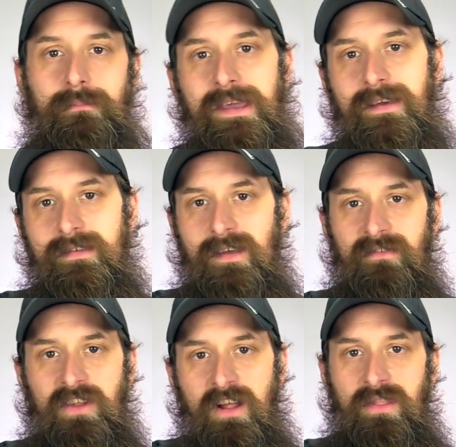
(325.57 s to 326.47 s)
because
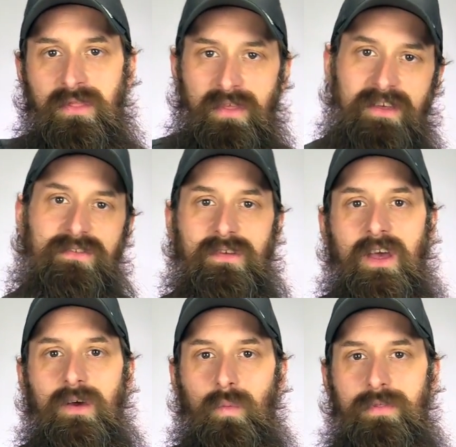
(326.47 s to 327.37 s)
I've done this
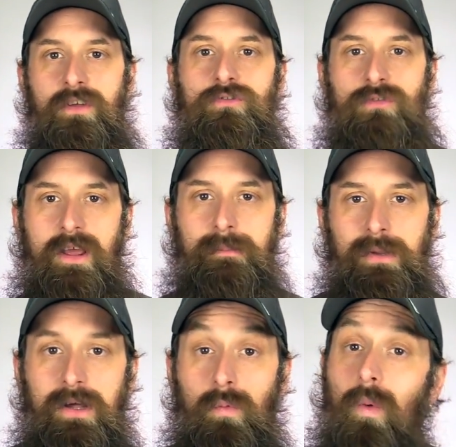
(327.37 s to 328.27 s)
with a drain
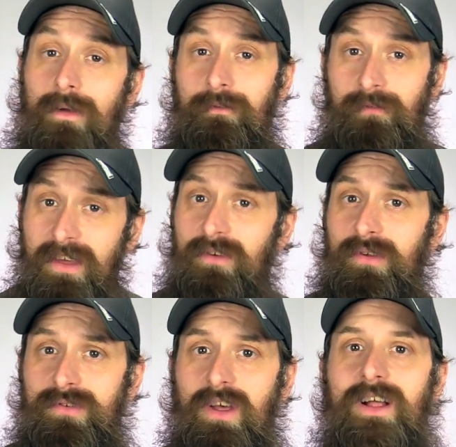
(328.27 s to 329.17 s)
plug what
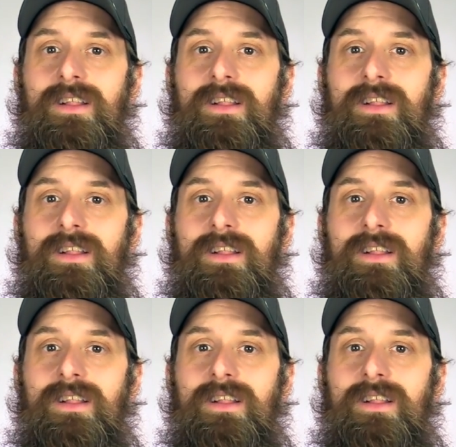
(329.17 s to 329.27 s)
feels